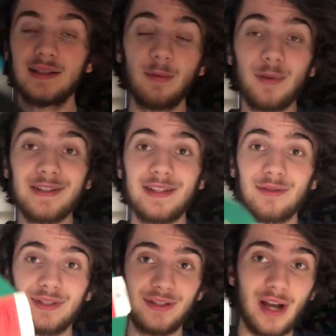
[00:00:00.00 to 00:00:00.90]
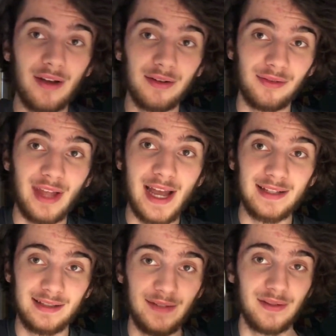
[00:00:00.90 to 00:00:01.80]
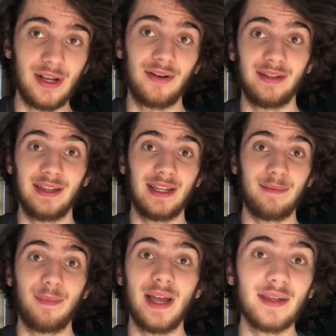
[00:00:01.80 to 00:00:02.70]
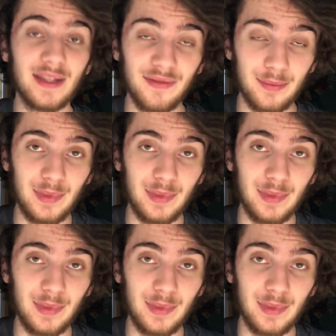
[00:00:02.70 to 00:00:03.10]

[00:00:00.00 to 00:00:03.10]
Some reason it was $1 less, even though I think it might even